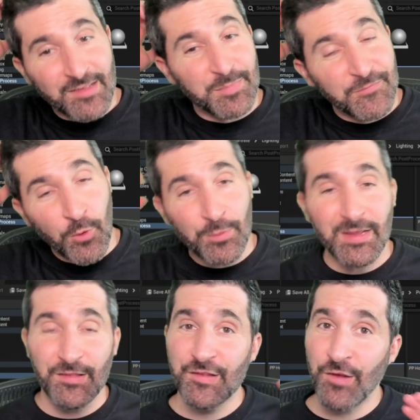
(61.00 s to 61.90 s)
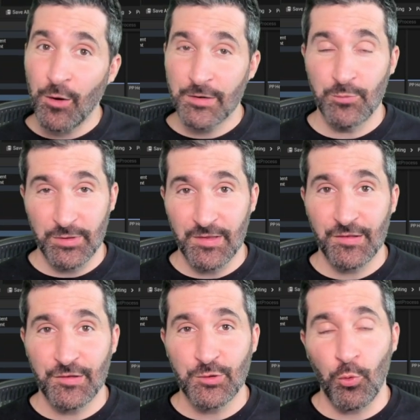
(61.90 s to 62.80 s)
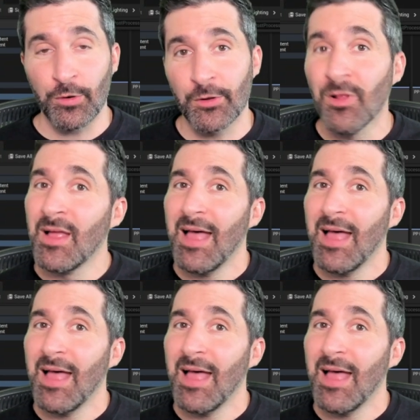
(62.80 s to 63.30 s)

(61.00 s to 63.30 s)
before we get started with this tutorial,